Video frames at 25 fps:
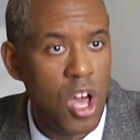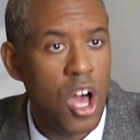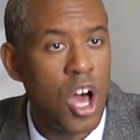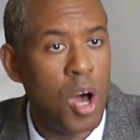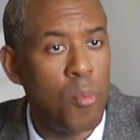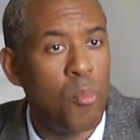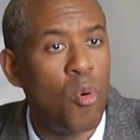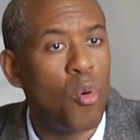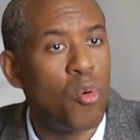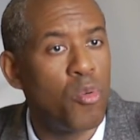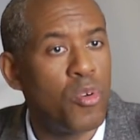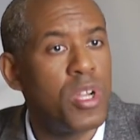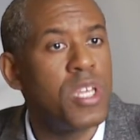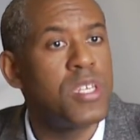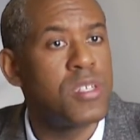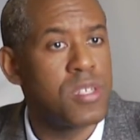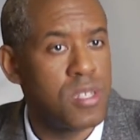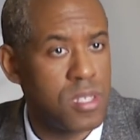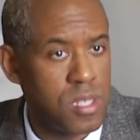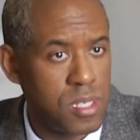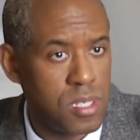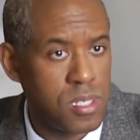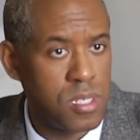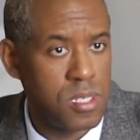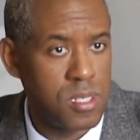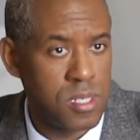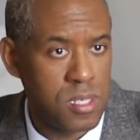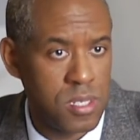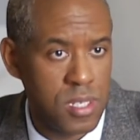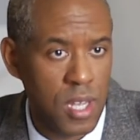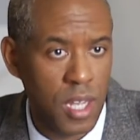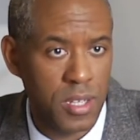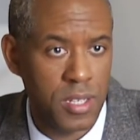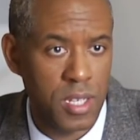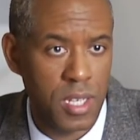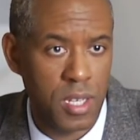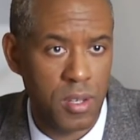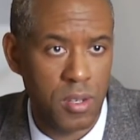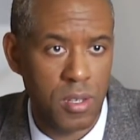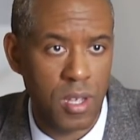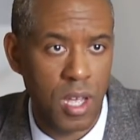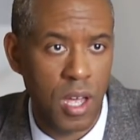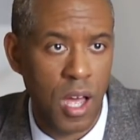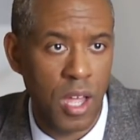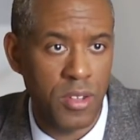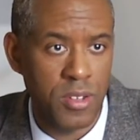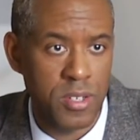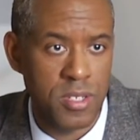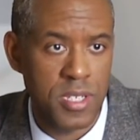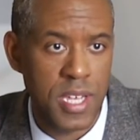A more recent study
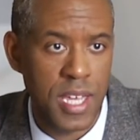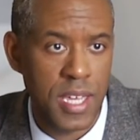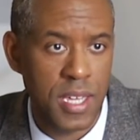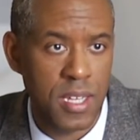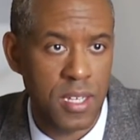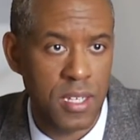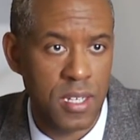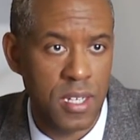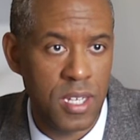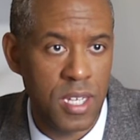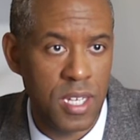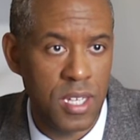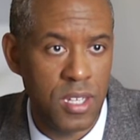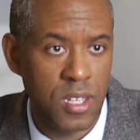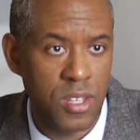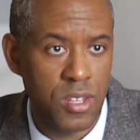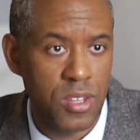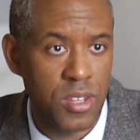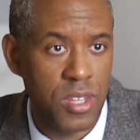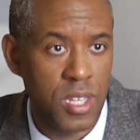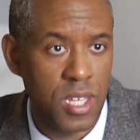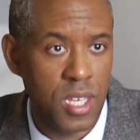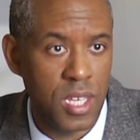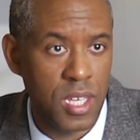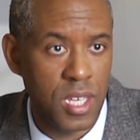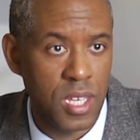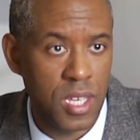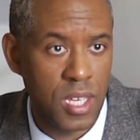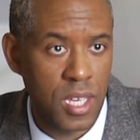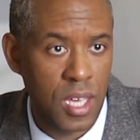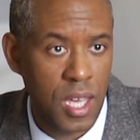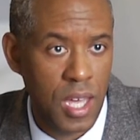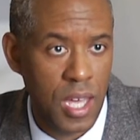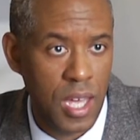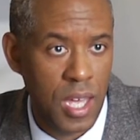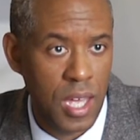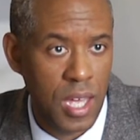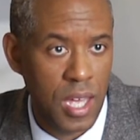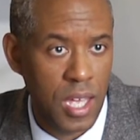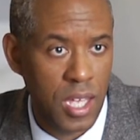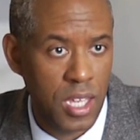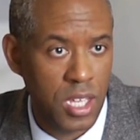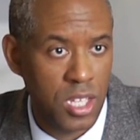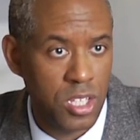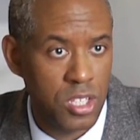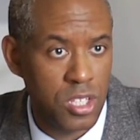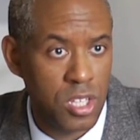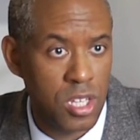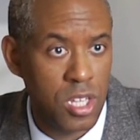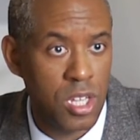undertaken in the
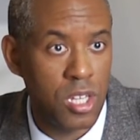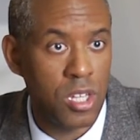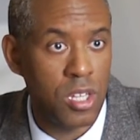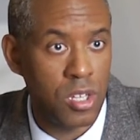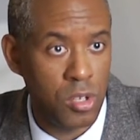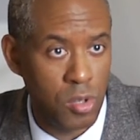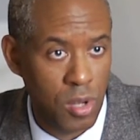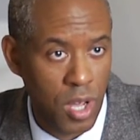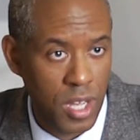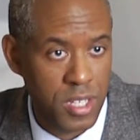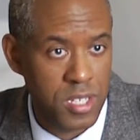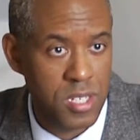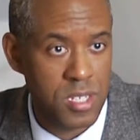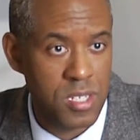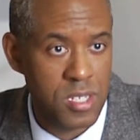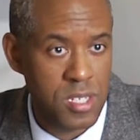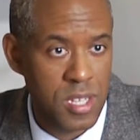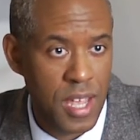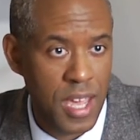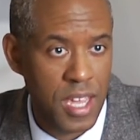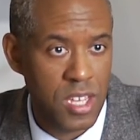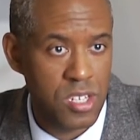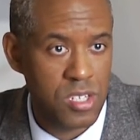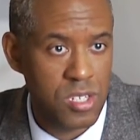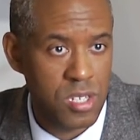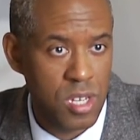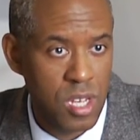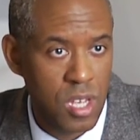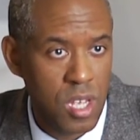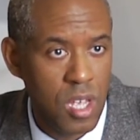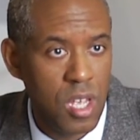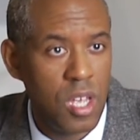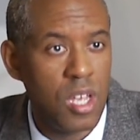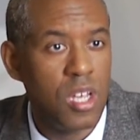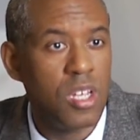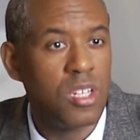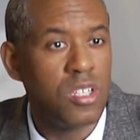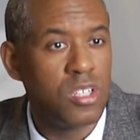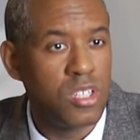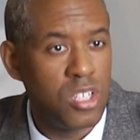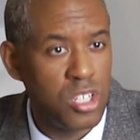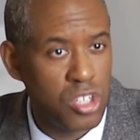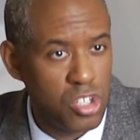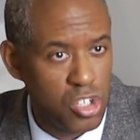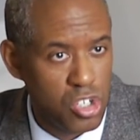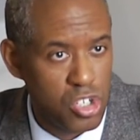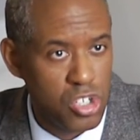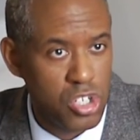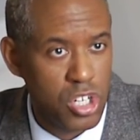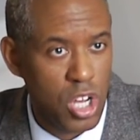in the United States
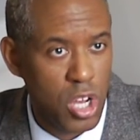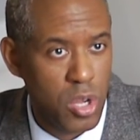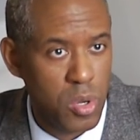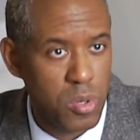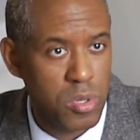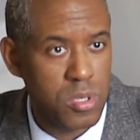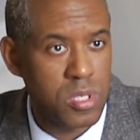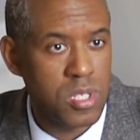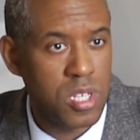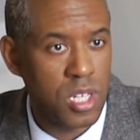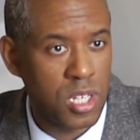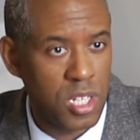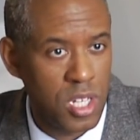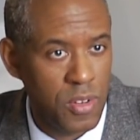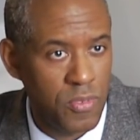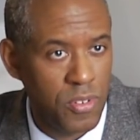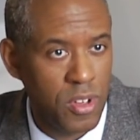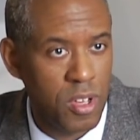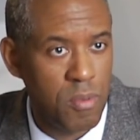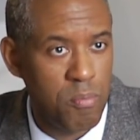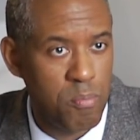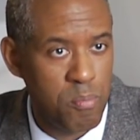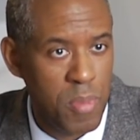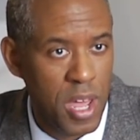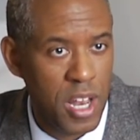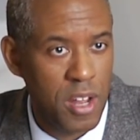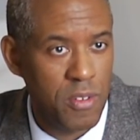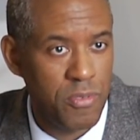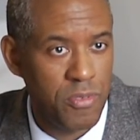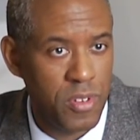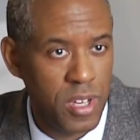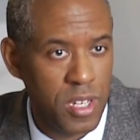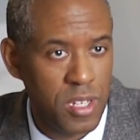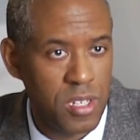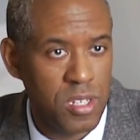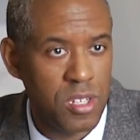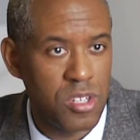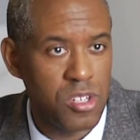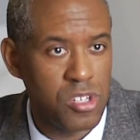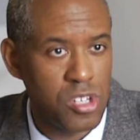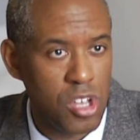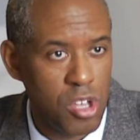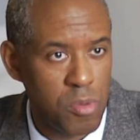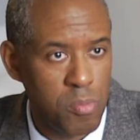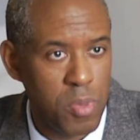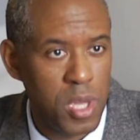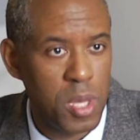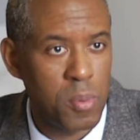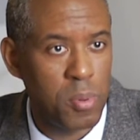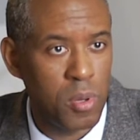didn't show significant benefit, and so
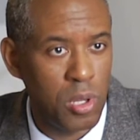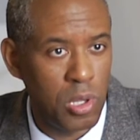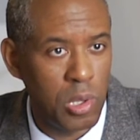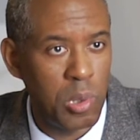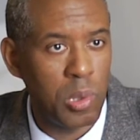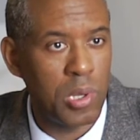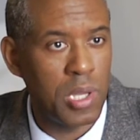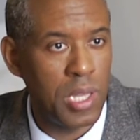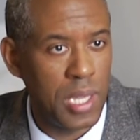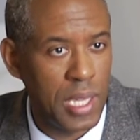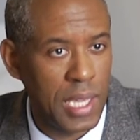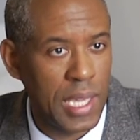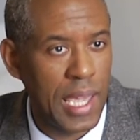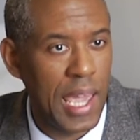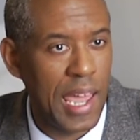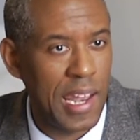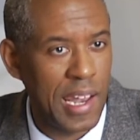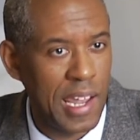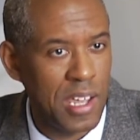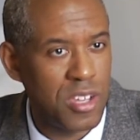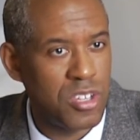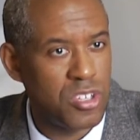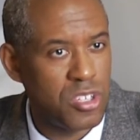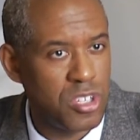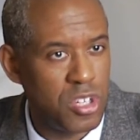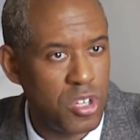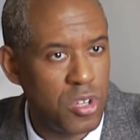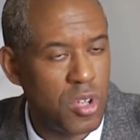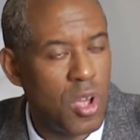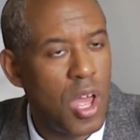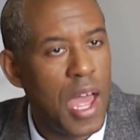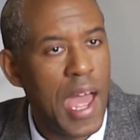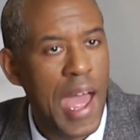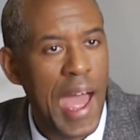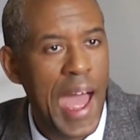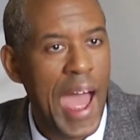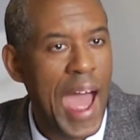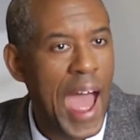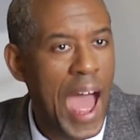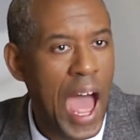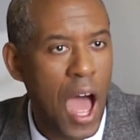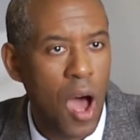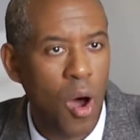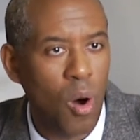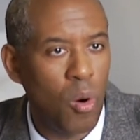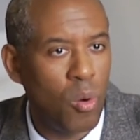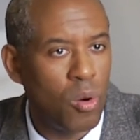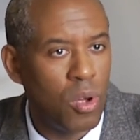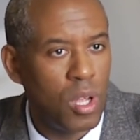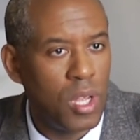people are looking again as to
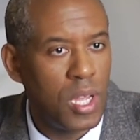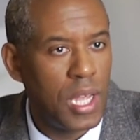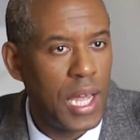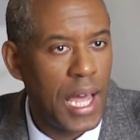how